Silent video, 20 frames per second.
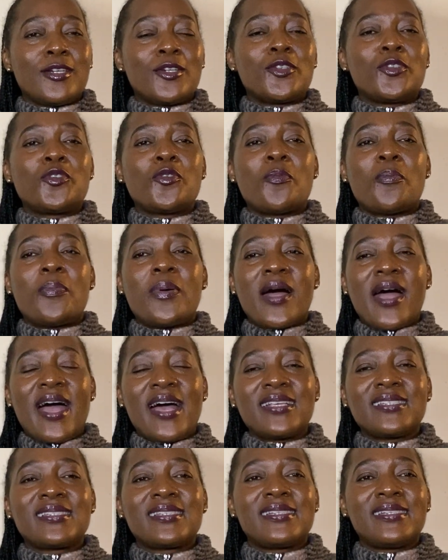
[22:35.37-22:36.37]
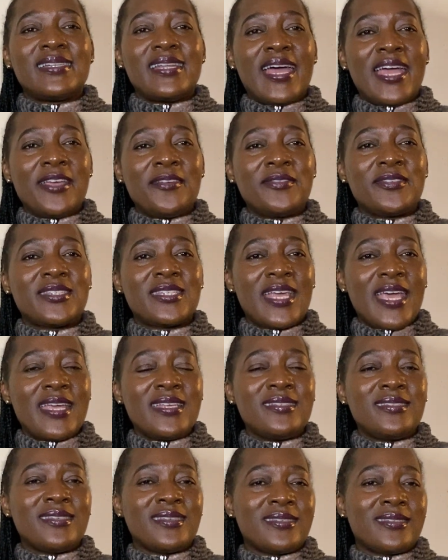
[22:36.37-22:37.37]
to pass Life
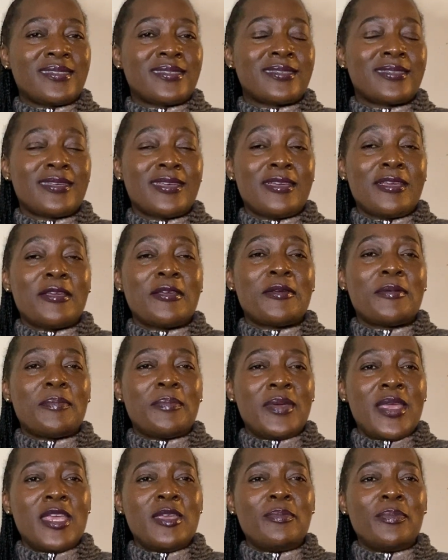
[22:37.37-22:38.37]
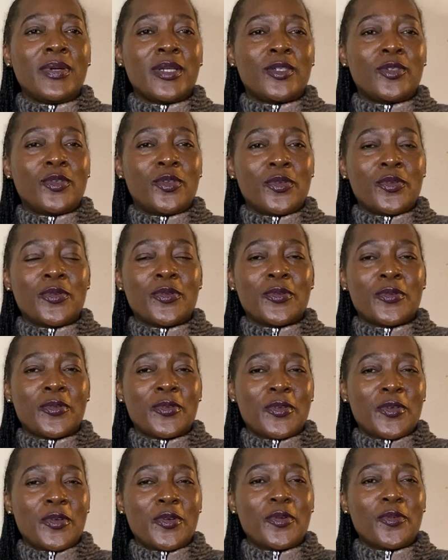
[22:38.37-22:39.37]
Sciences Paper 2
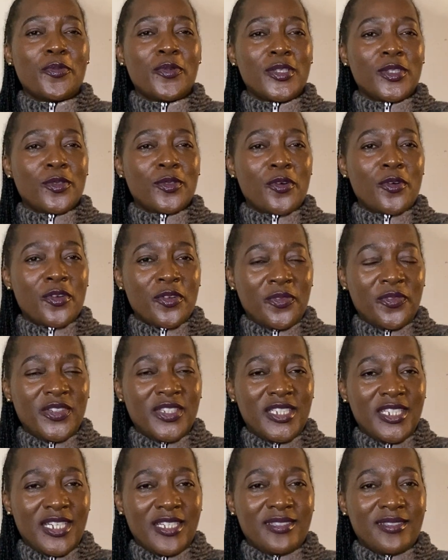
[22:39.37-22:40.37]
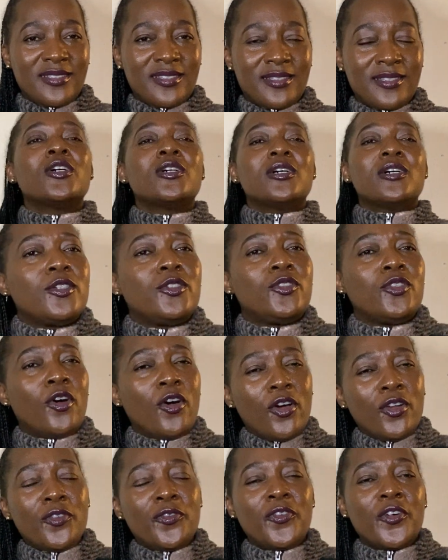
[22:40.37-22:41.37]
with confidence.
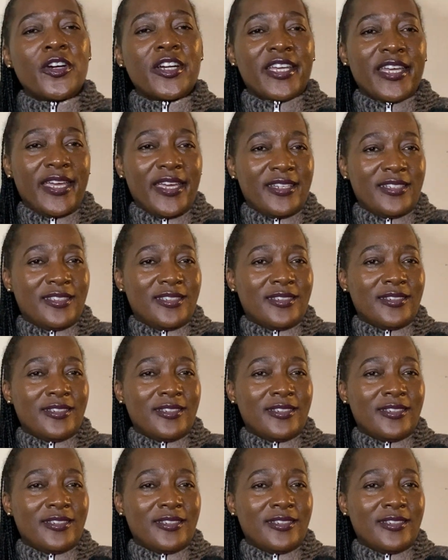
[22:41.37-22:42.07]
Don't forget